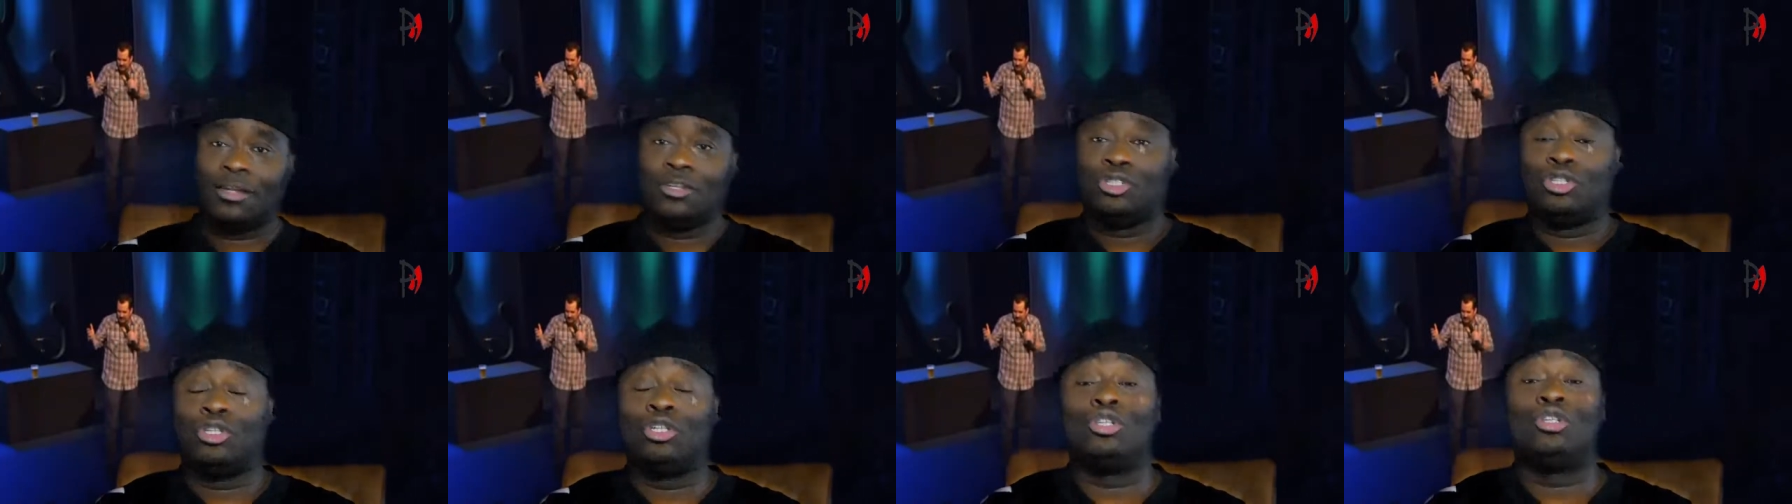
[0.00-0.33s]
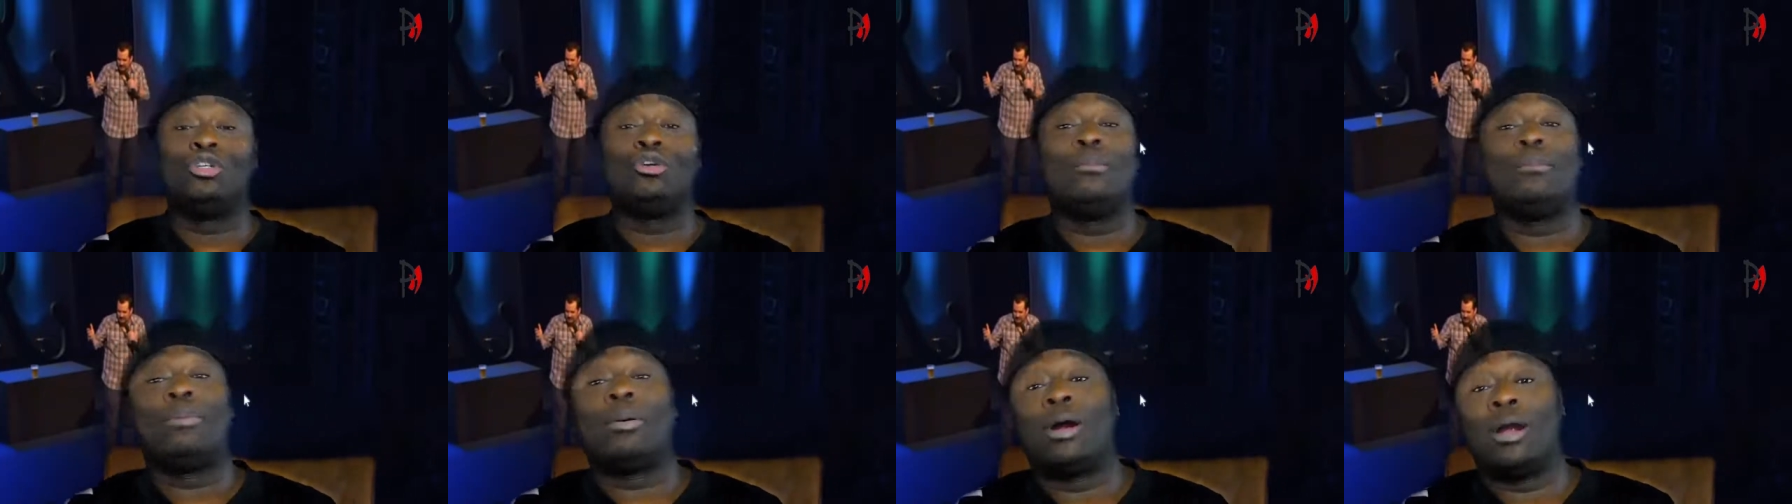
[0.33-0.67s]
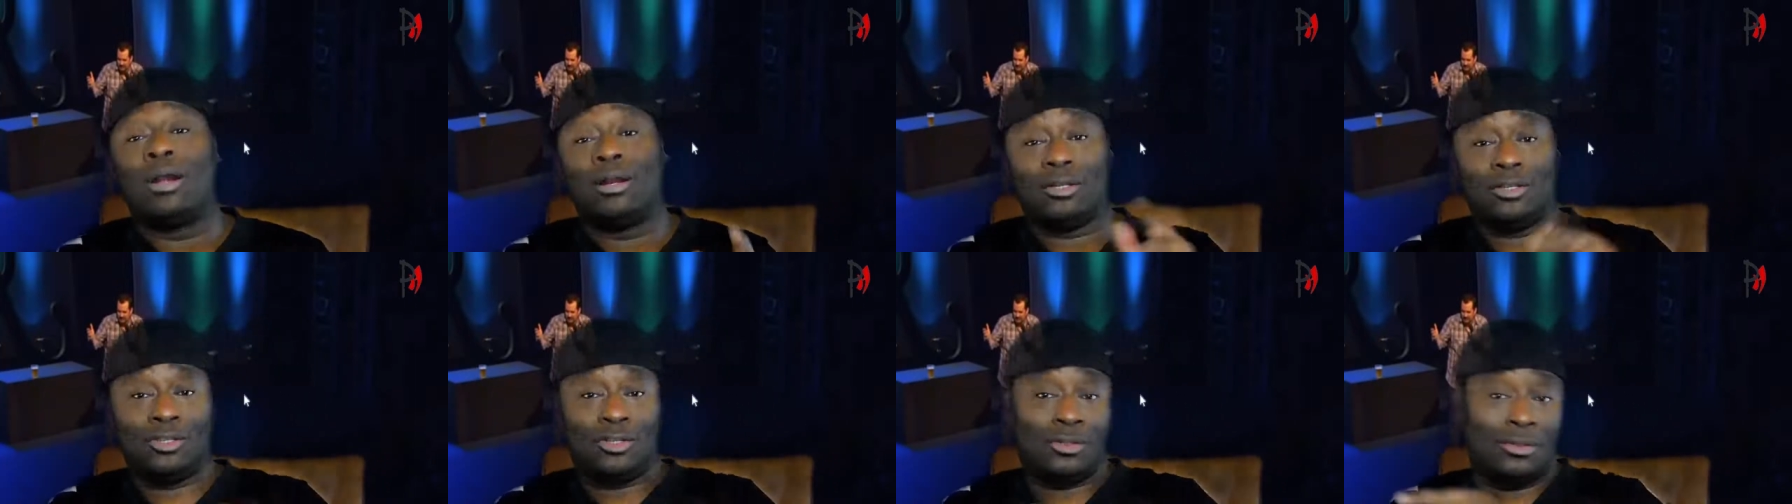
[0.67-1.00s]
to do
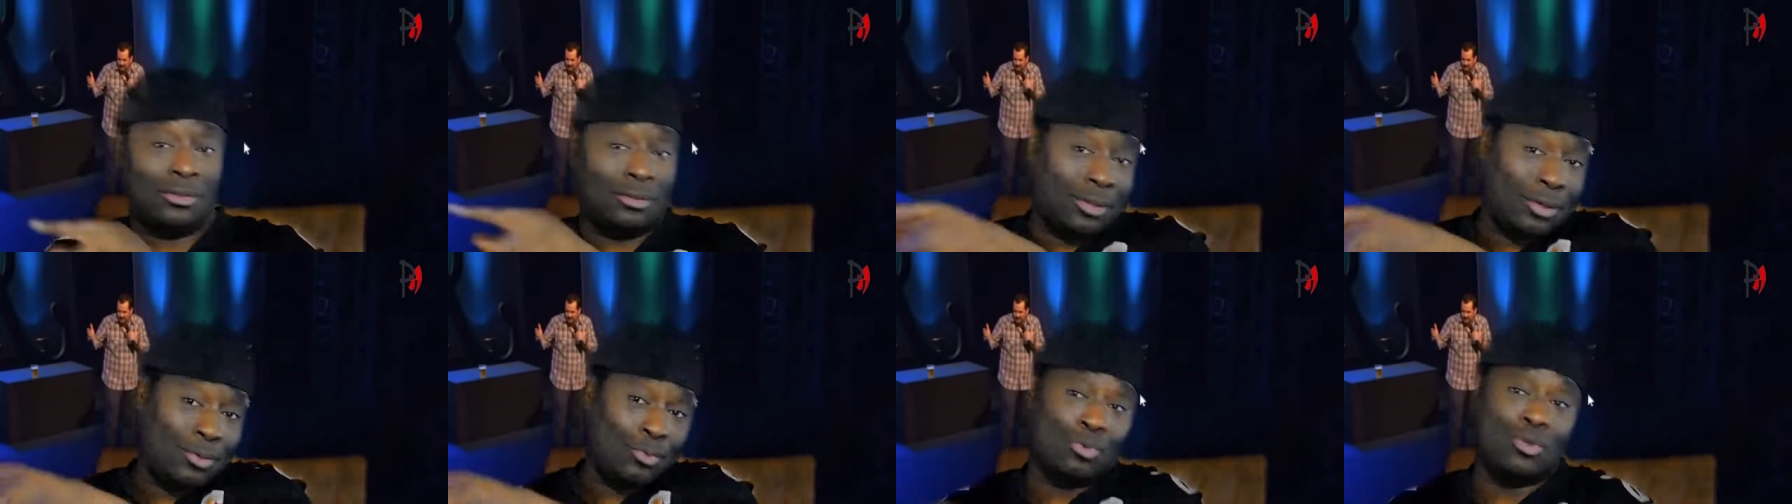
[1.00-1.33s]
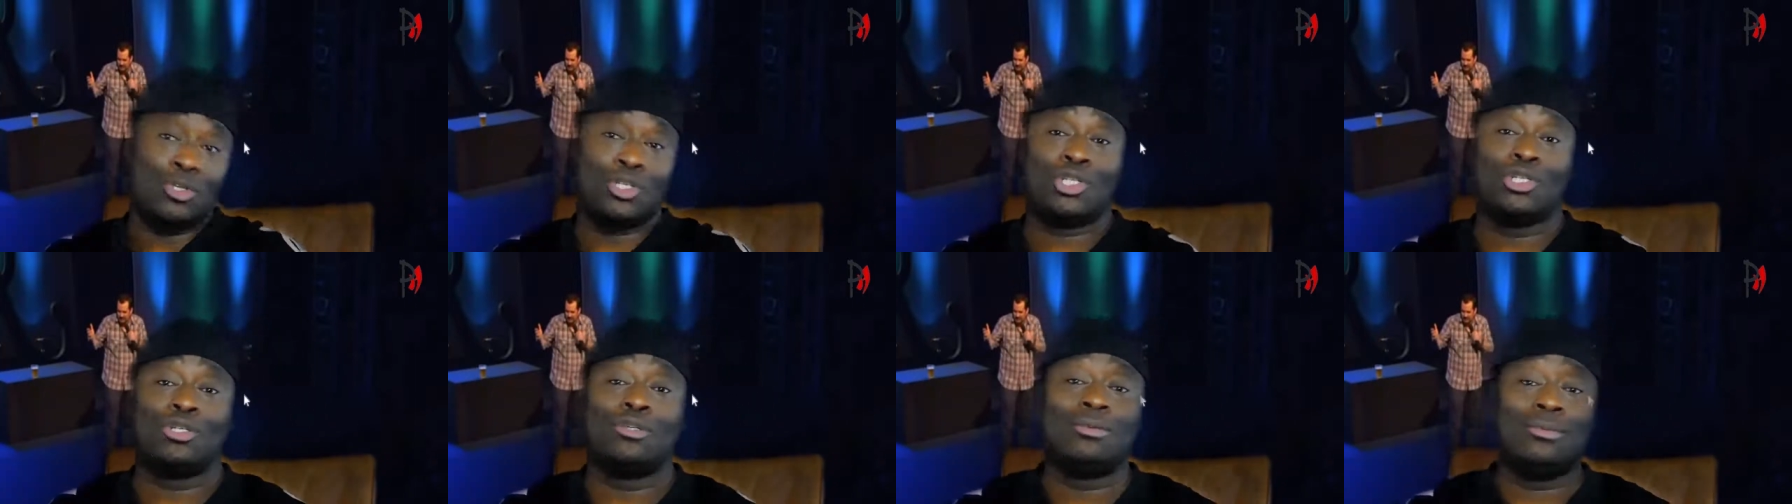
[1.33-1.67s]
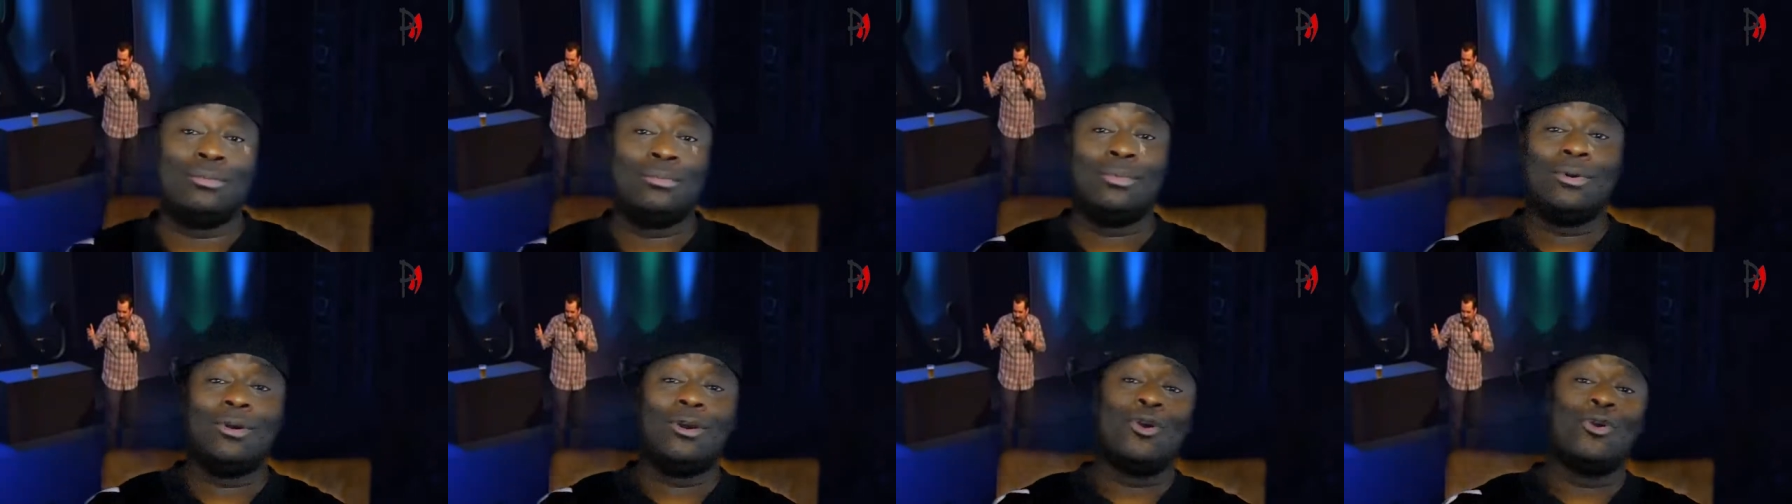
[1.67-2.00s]
part two and
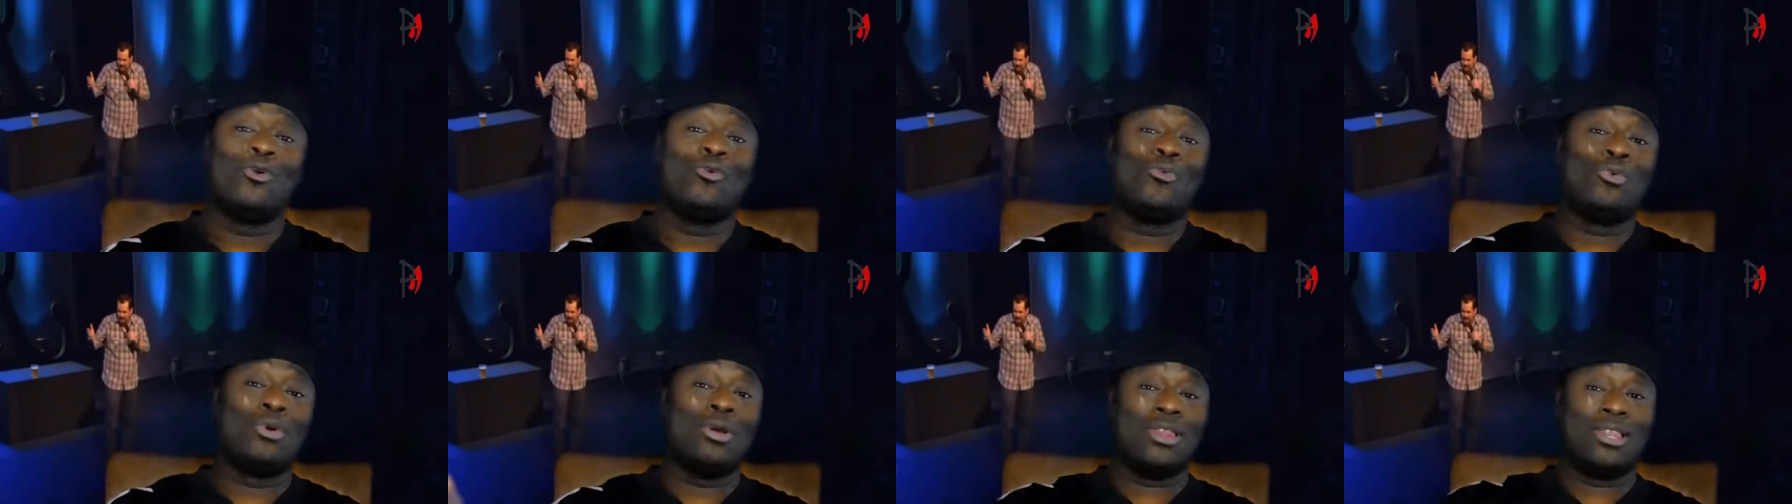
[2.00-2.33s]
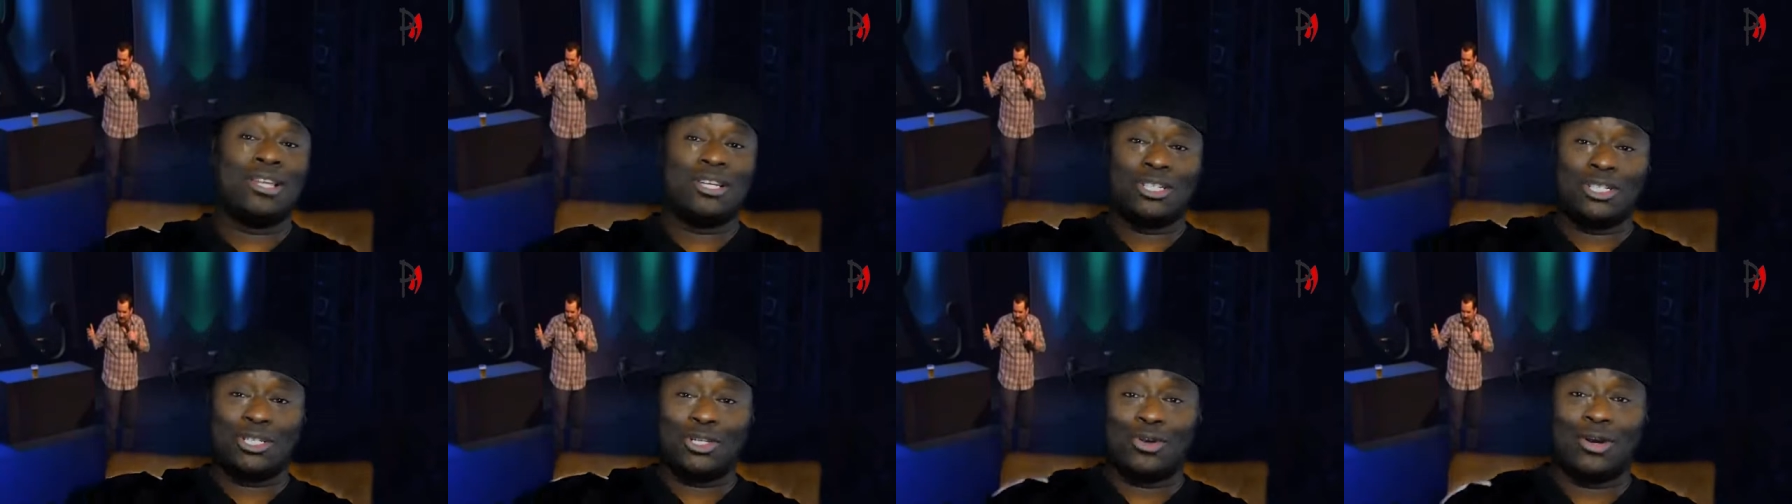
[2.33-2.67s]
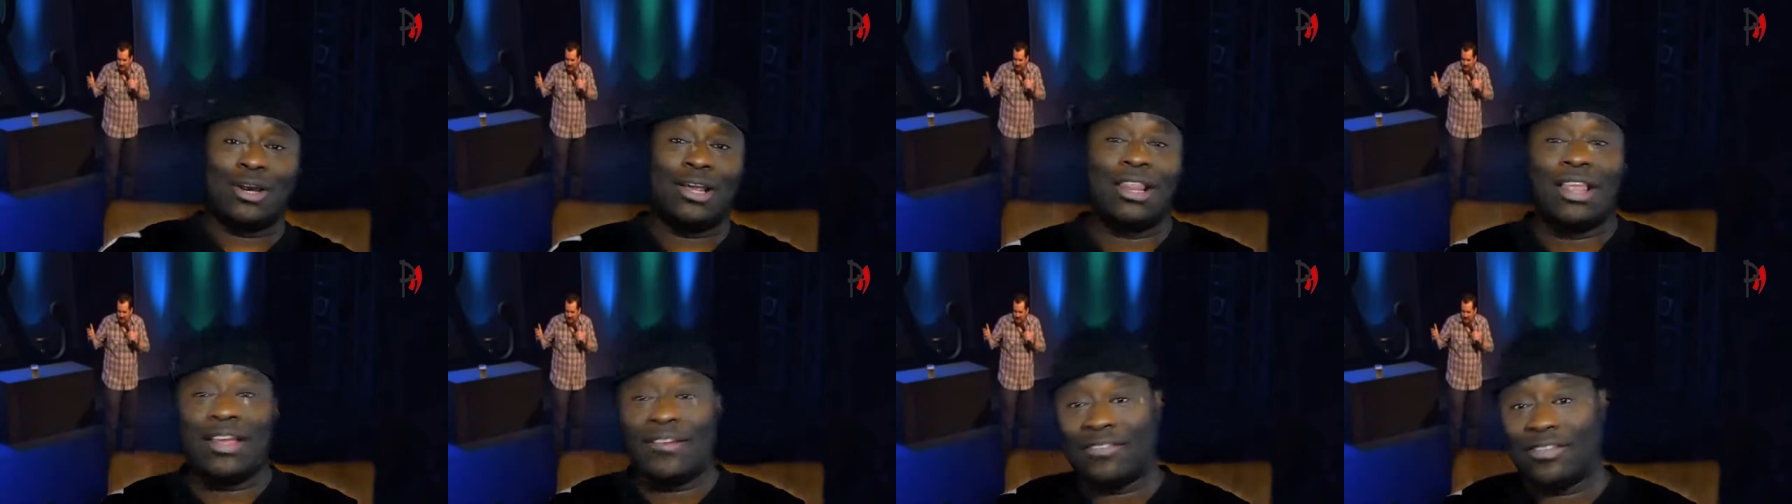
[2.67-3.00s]
resume where this
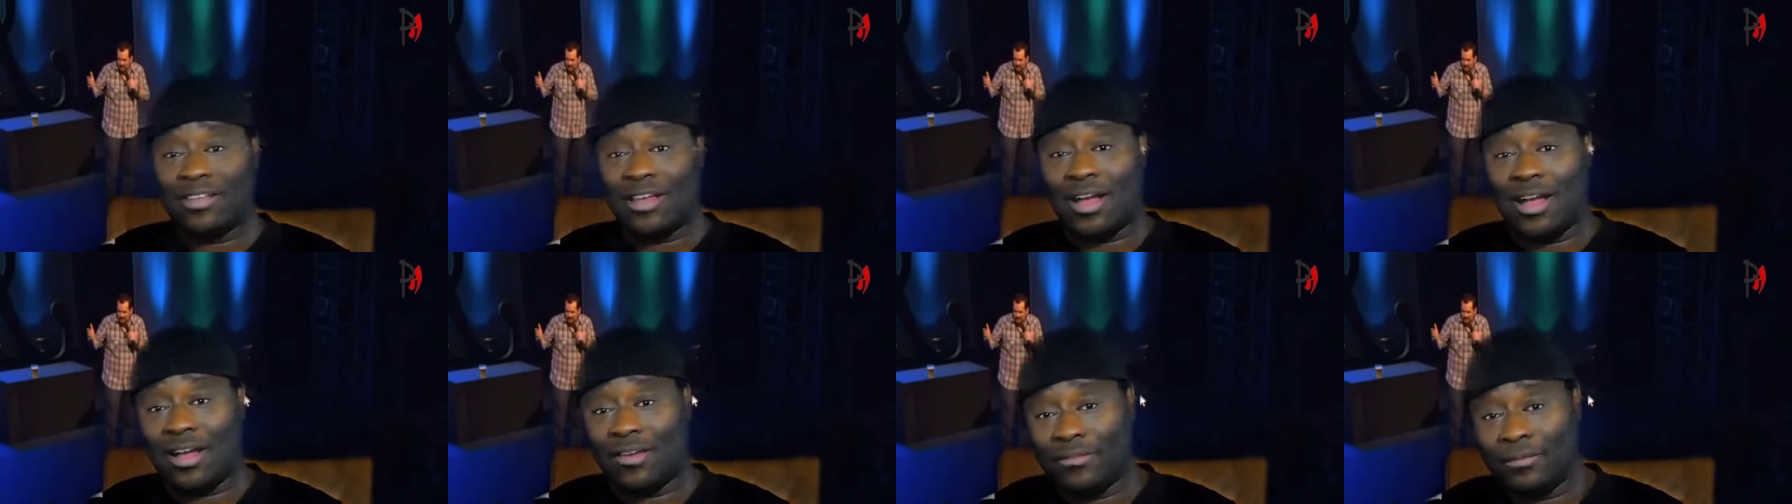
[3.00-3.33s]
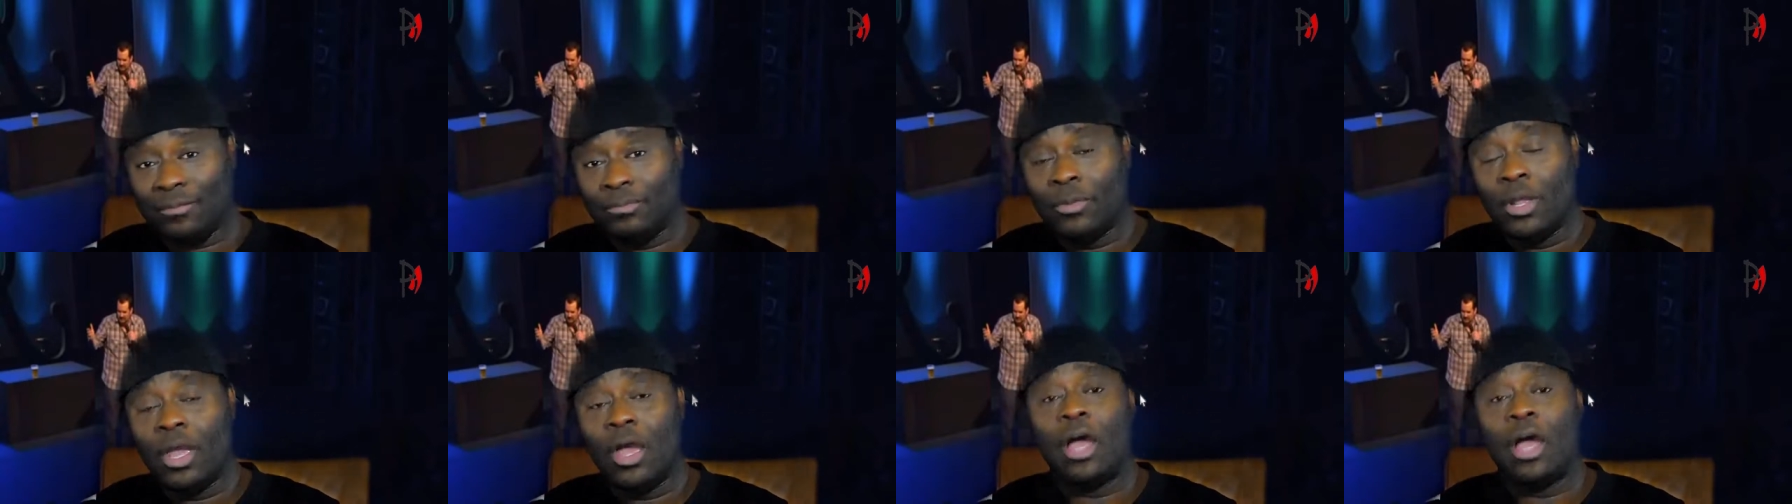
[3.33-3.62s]
story left off.